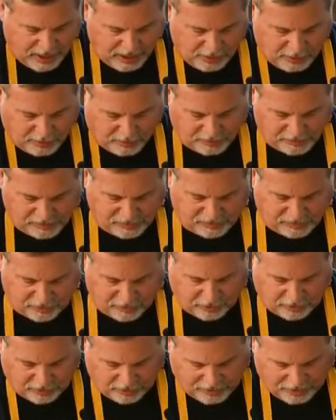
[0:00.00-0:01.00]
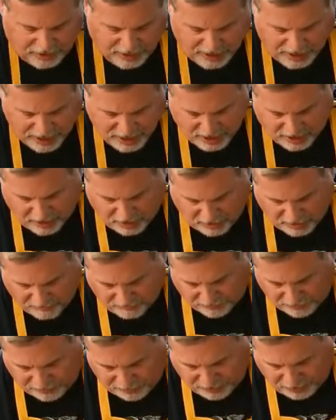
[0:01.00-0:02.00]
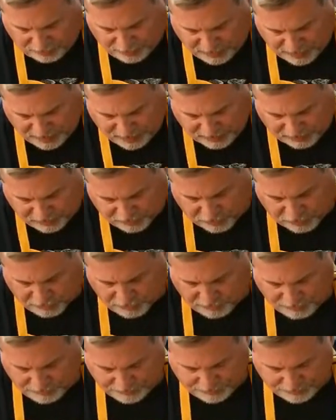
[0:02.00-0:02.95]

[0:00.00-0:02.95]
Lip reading: you can sit there and carve a little bit into them,